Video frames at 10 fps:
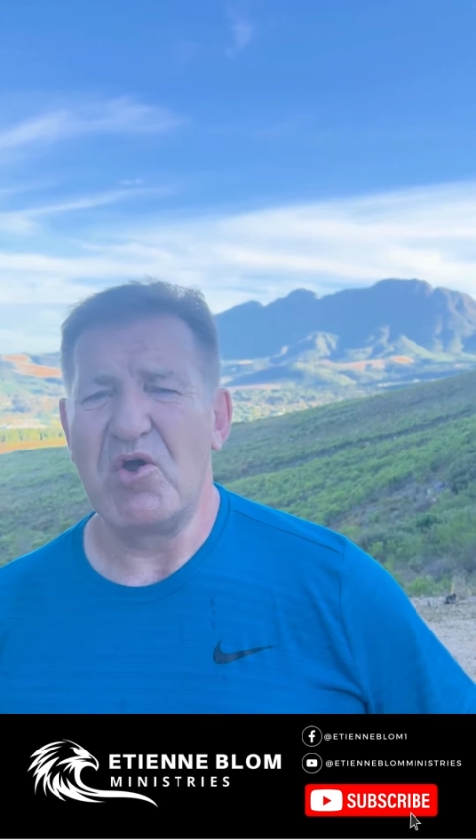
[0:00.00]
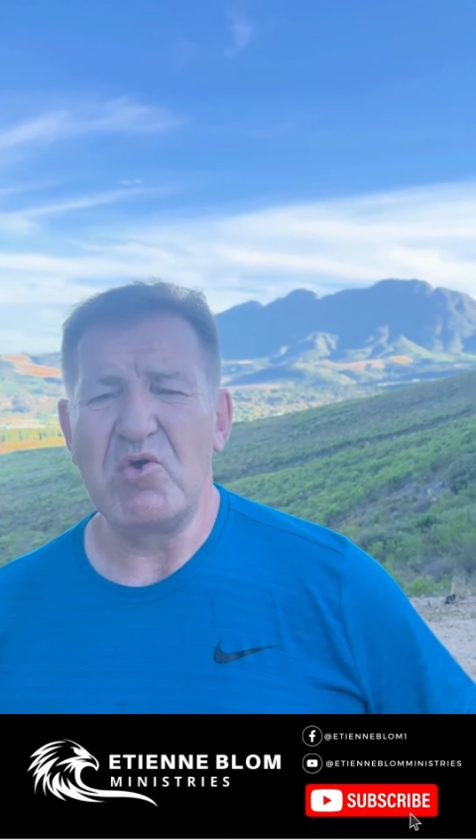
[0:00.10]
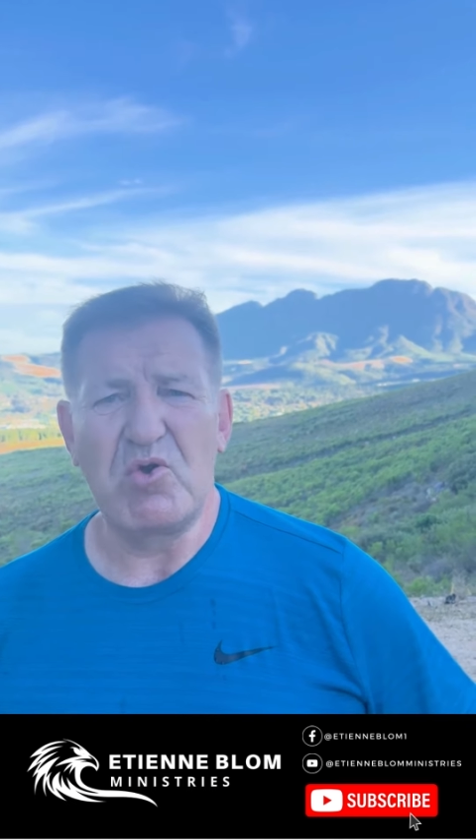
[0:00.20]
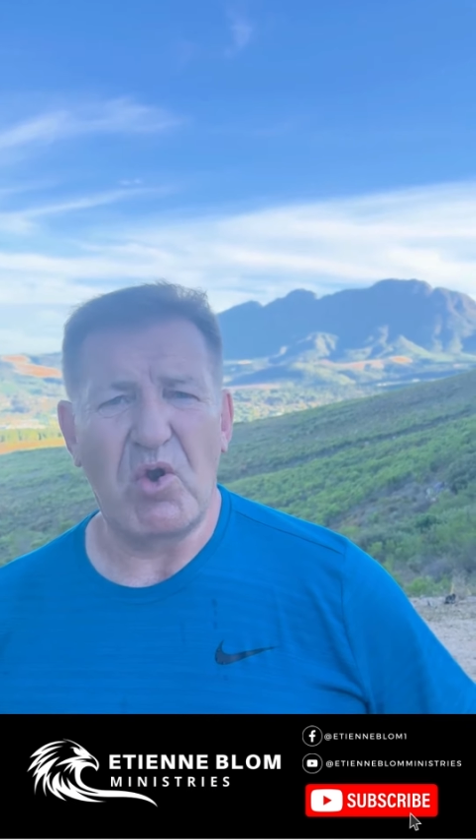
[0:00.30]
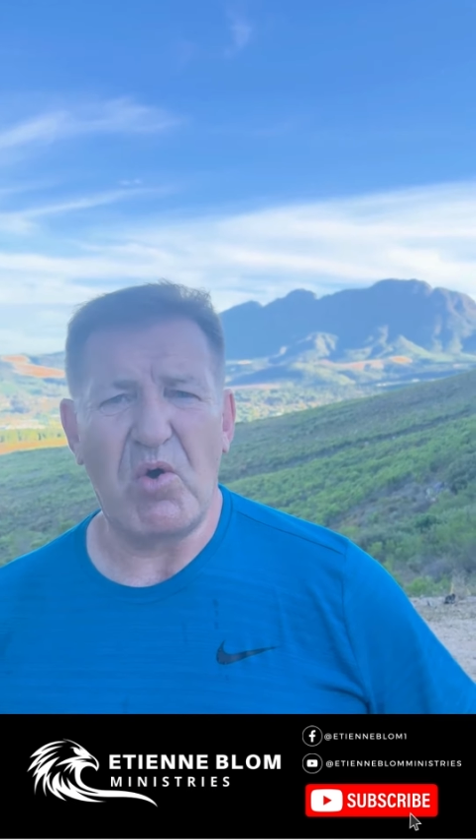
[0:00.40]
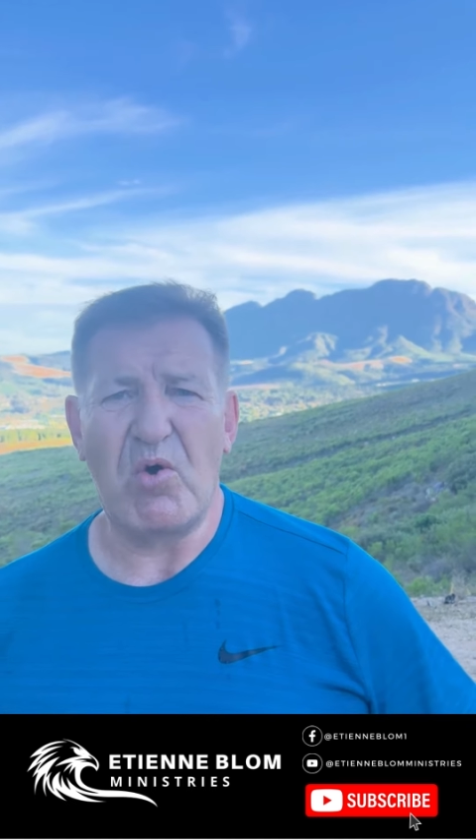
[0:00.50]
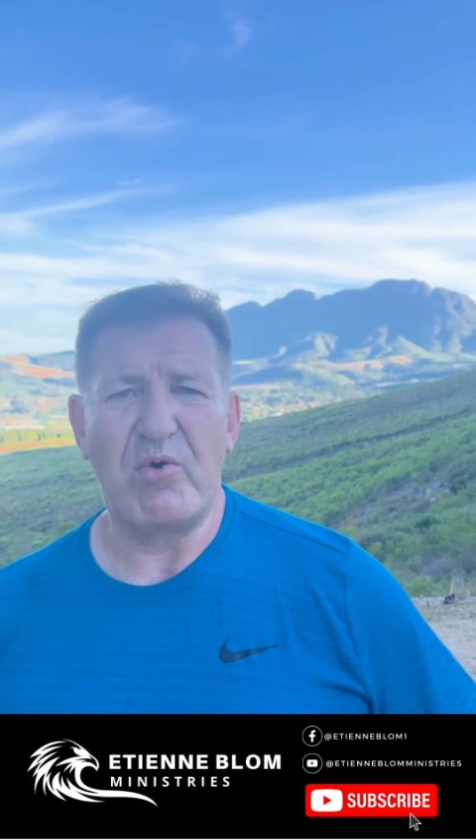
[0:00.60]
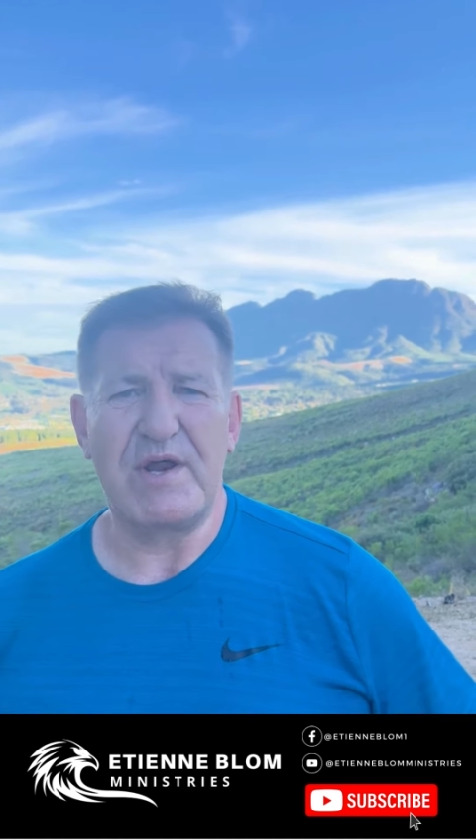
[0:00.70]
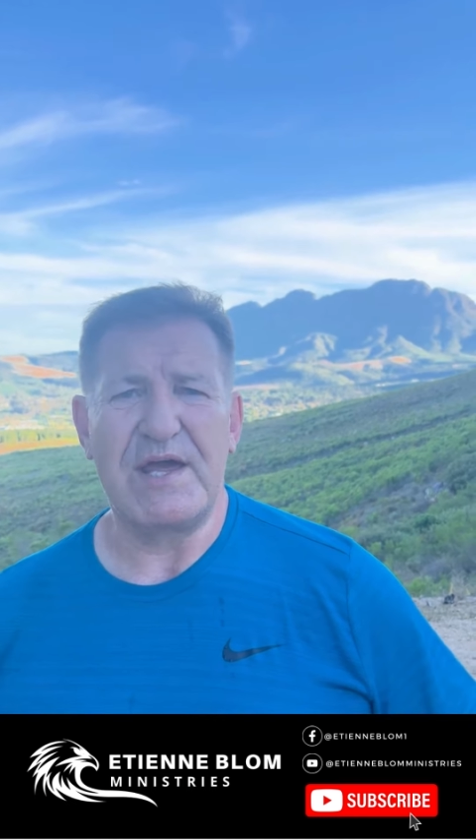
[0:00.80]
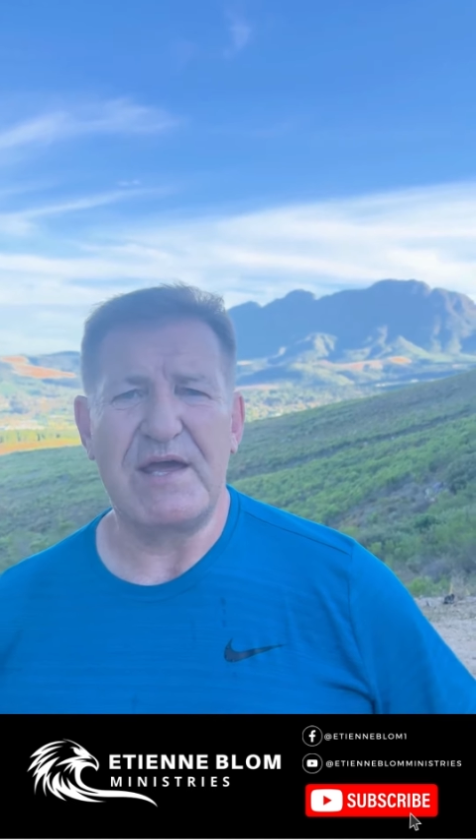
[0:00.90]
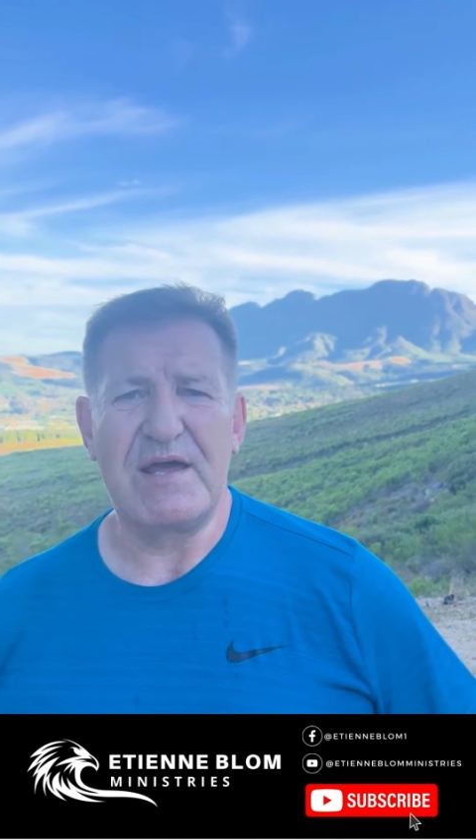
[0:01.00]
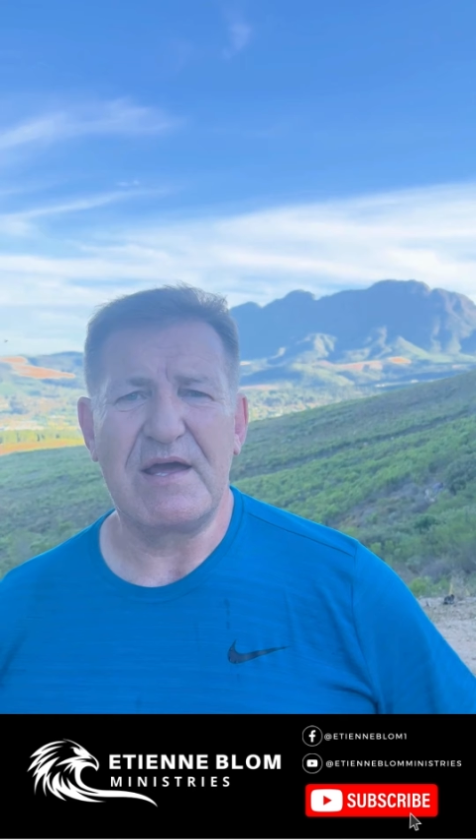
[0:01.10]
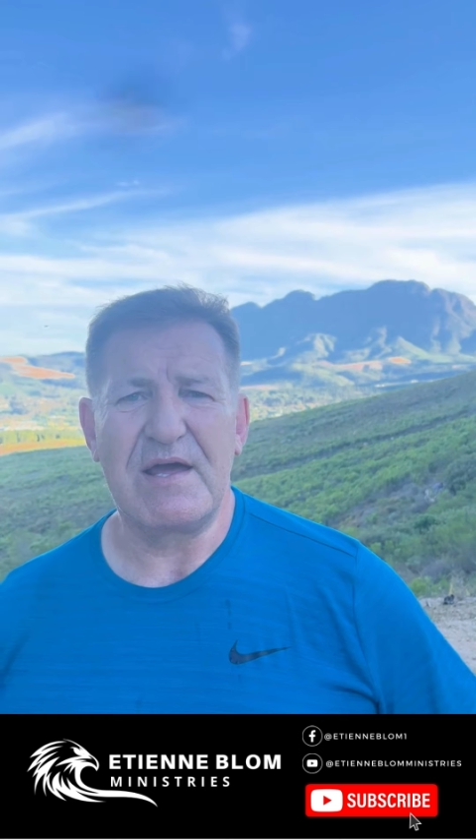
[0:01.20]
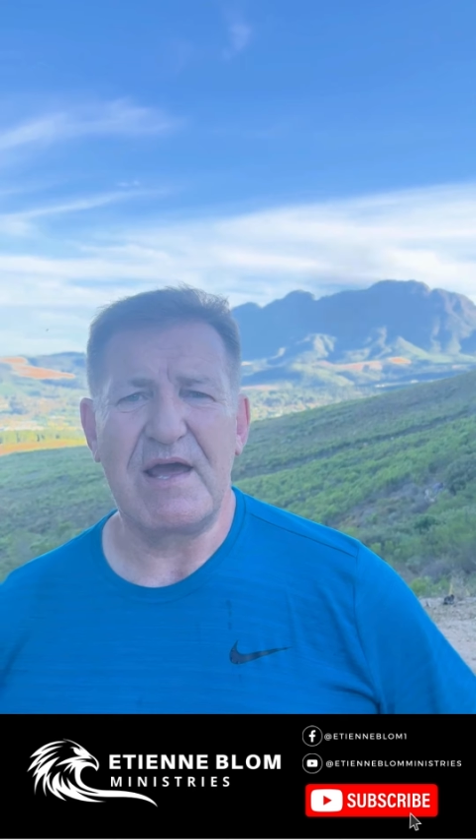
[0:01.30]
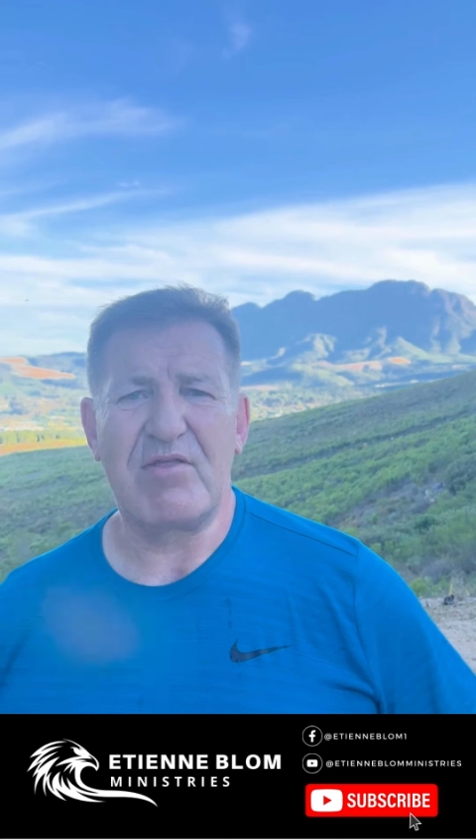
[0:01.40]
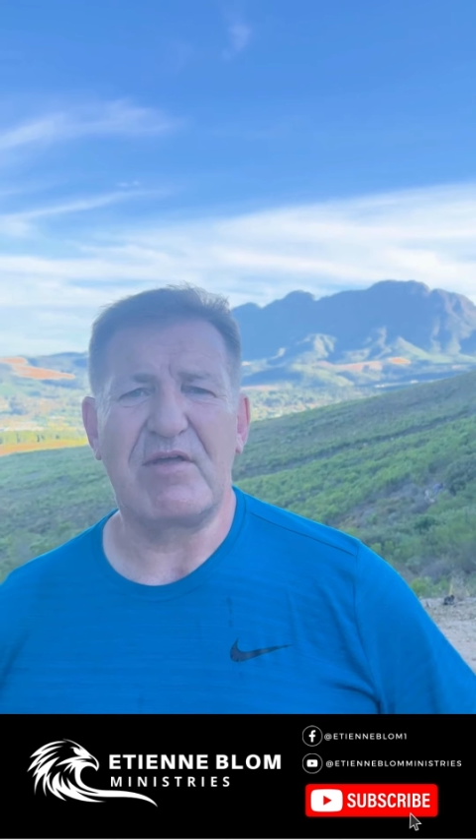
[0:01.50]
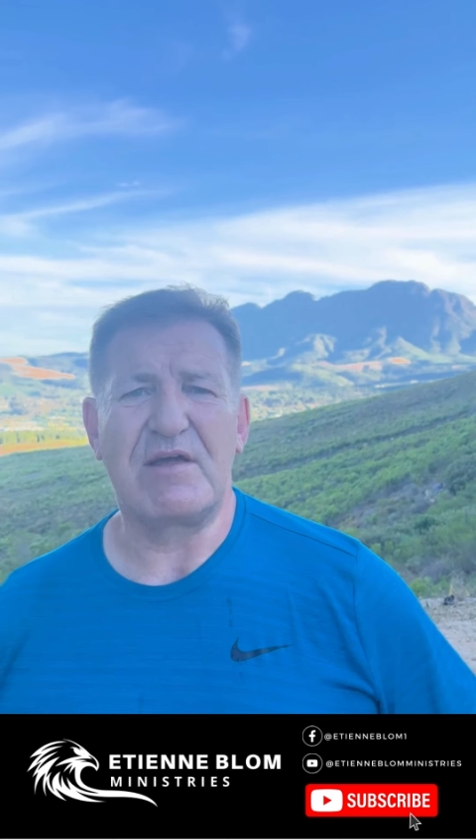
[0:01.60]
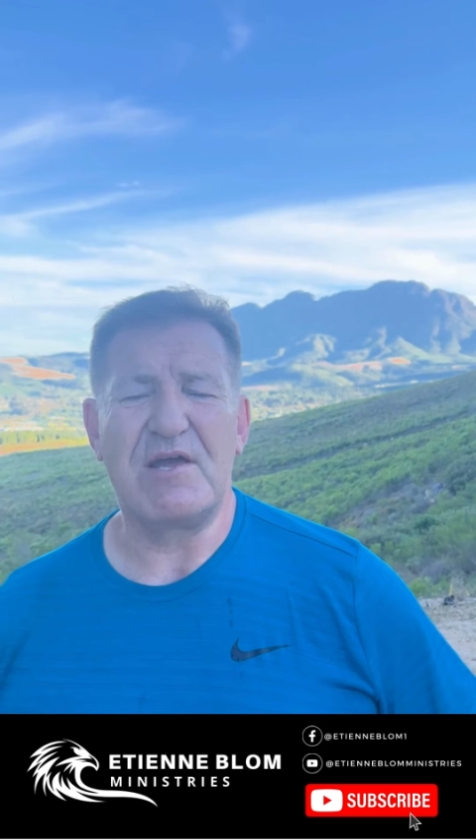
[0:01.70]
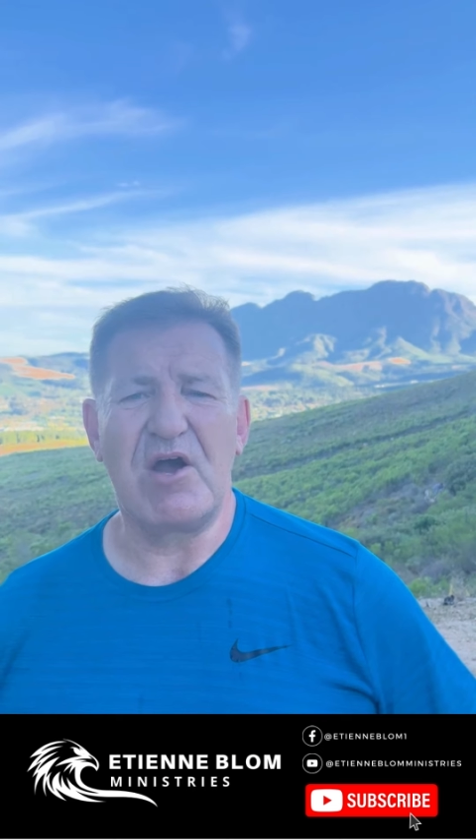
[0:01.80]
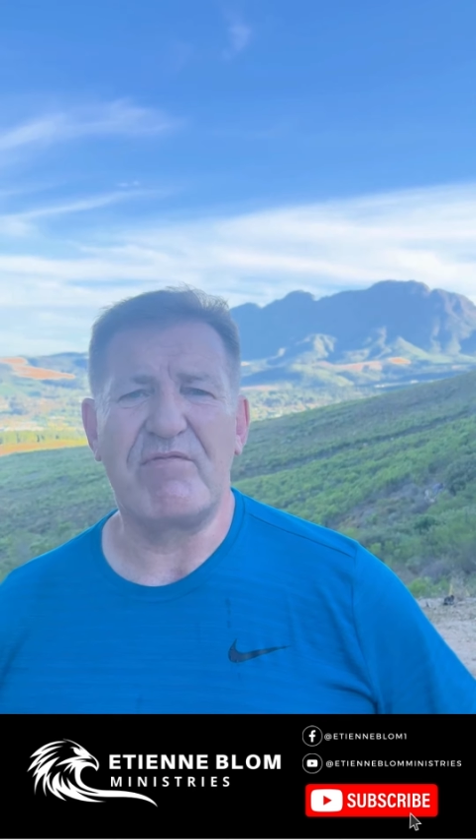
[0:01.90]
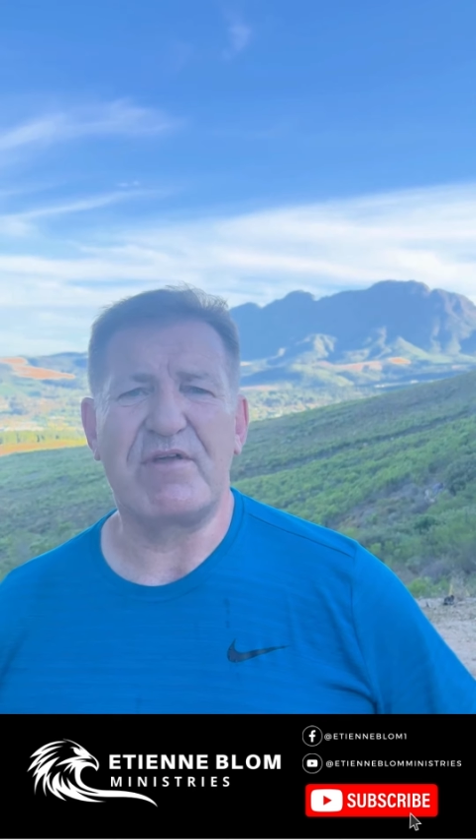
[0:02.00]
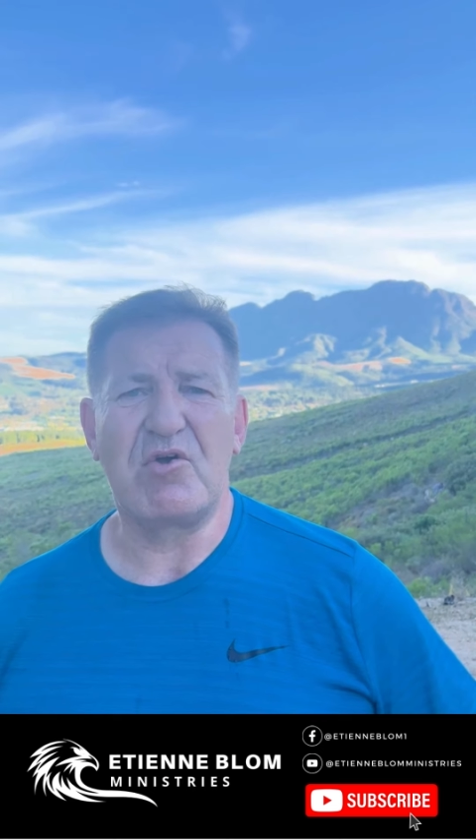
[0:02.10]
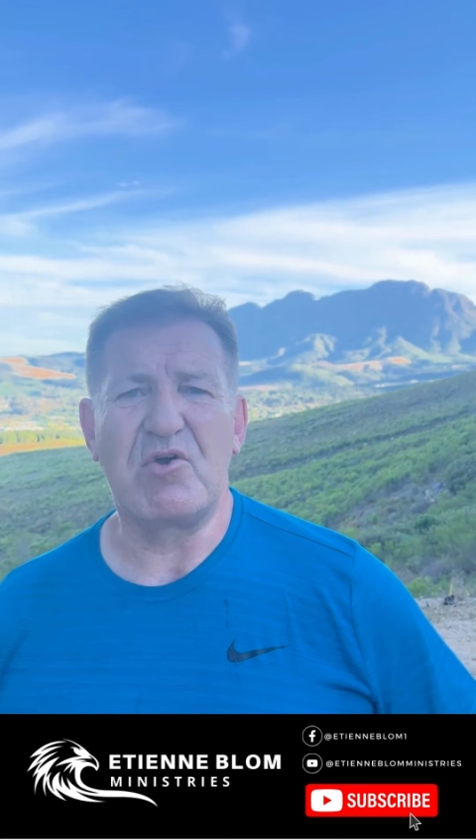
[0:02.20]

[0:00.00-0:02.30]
glory. Mm-hmm. It's the year of the